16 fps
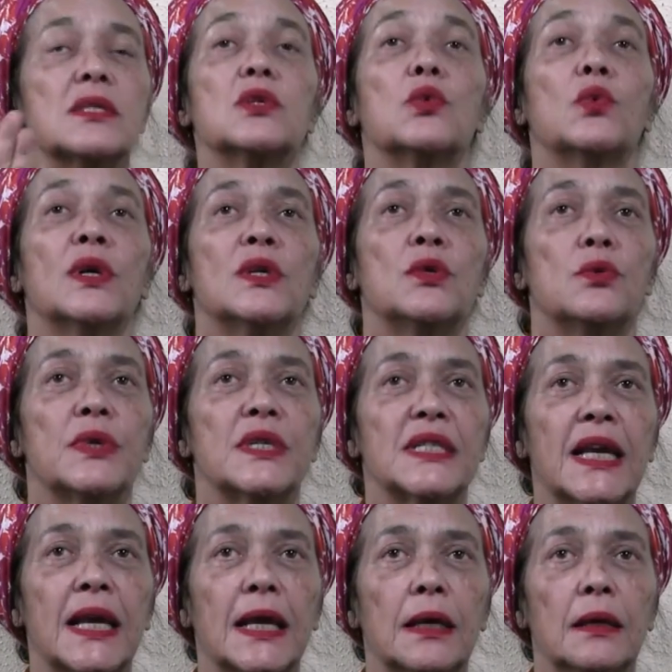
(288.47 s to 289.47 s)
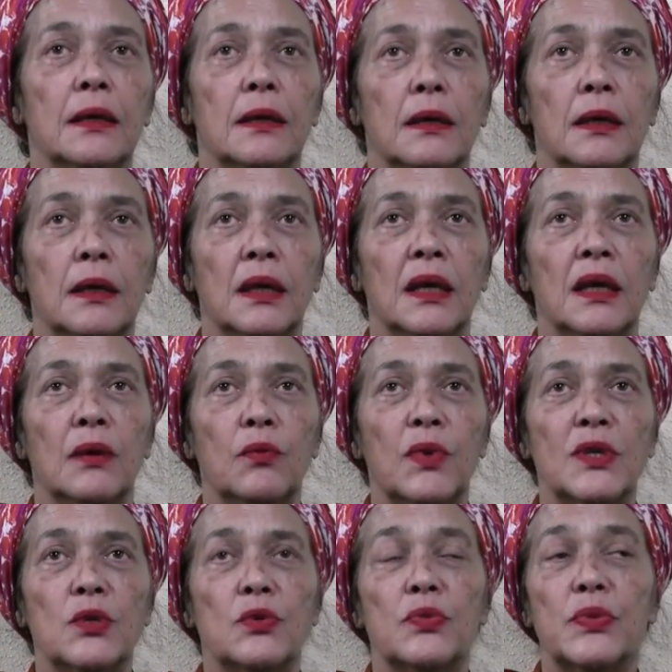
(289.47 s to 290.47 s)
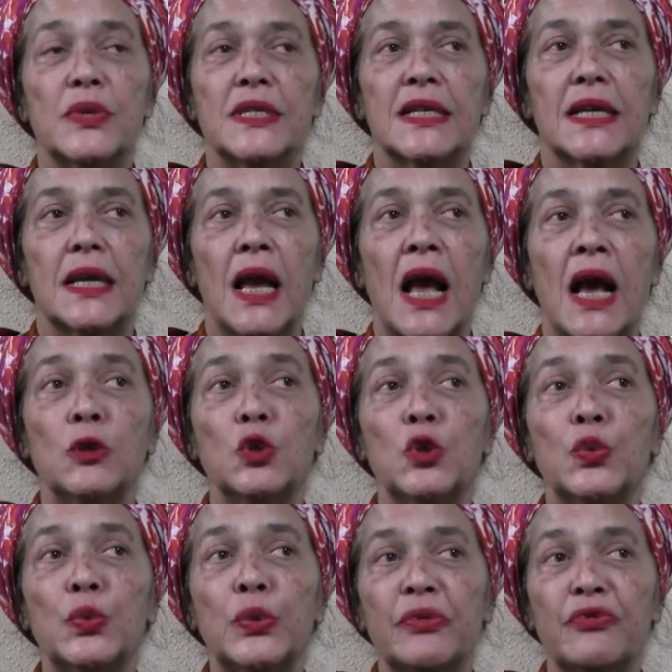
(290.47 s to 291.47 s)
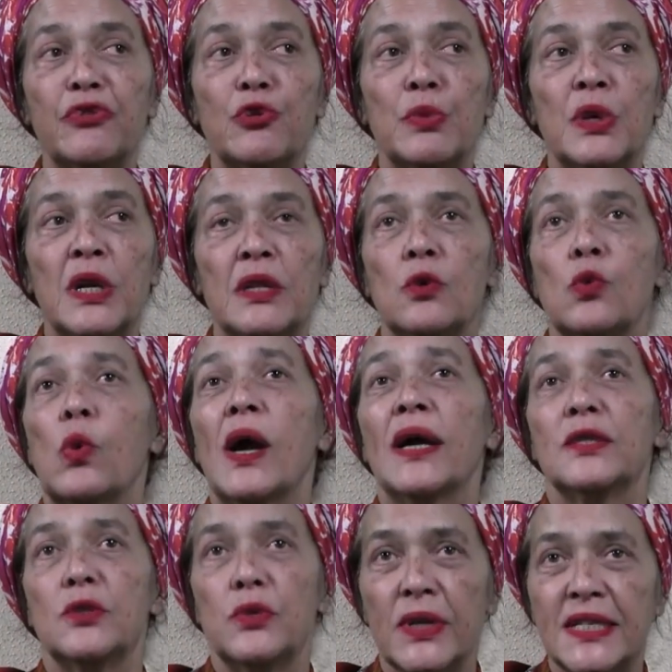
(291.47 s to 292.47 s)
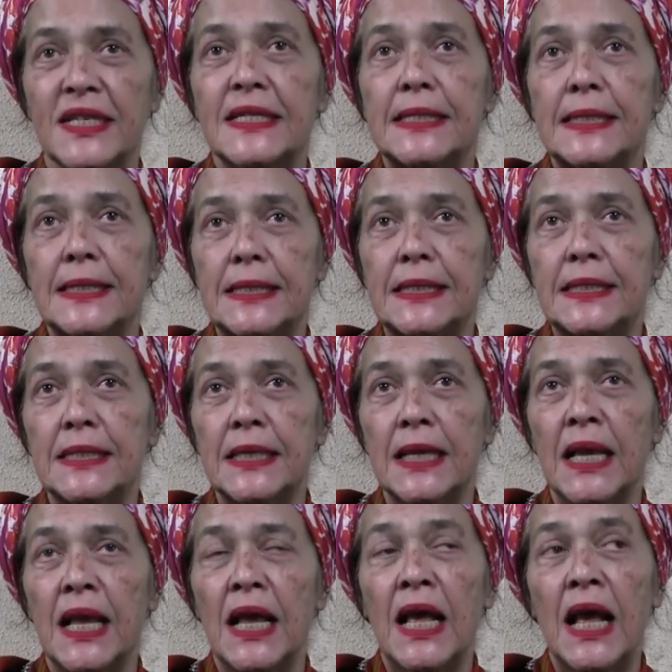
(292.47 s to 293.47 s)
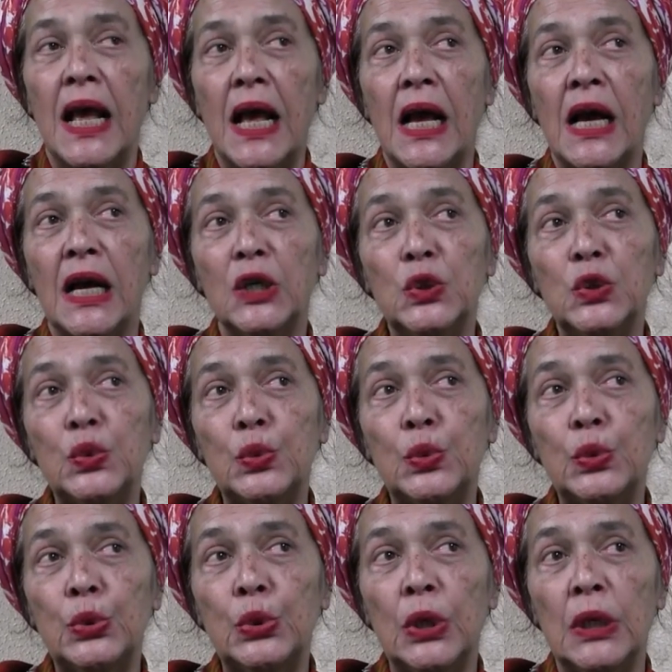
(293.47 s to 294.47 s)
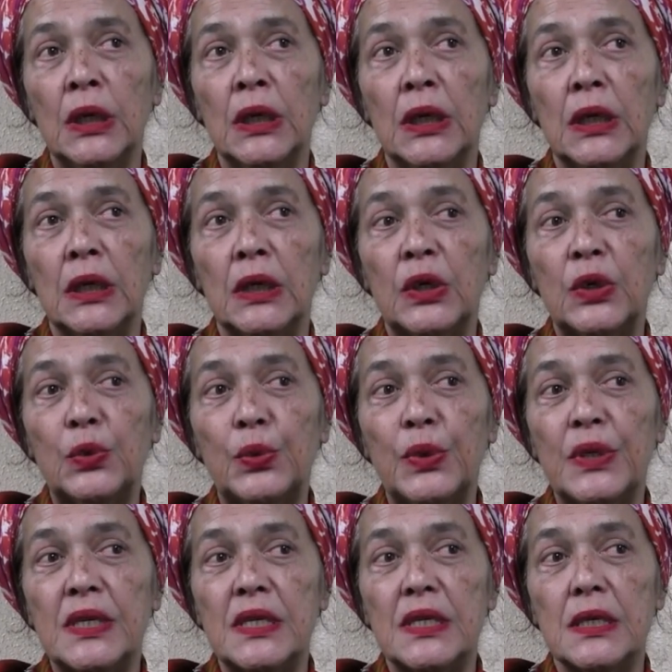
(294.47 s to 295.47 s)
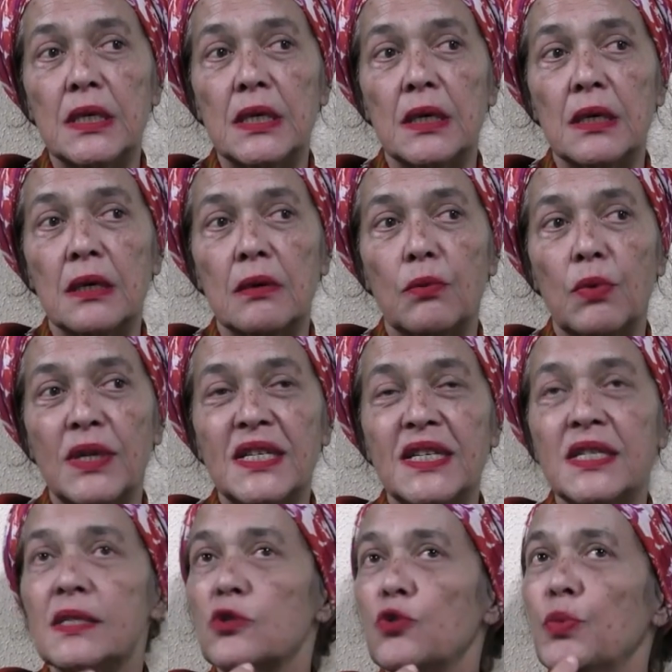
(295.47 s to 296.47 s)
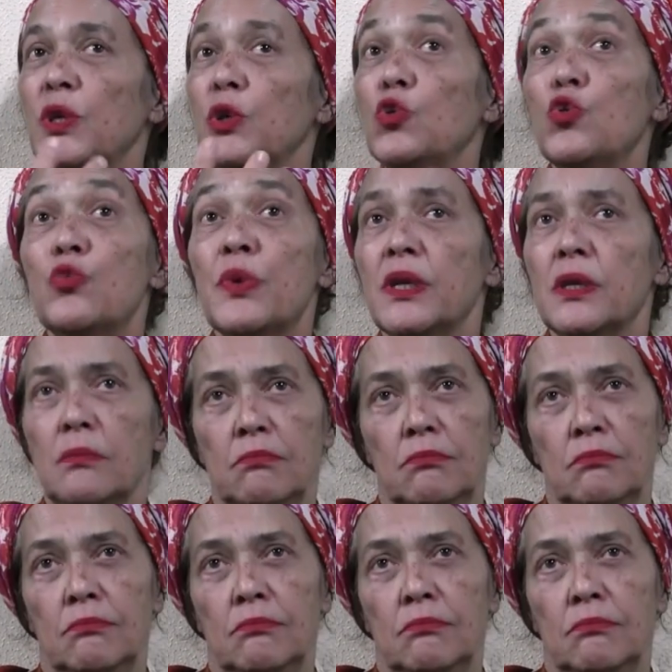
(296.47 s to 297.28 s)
So what do we say? What do we say? How do we formulate the right to existence? How do we, what is to be human?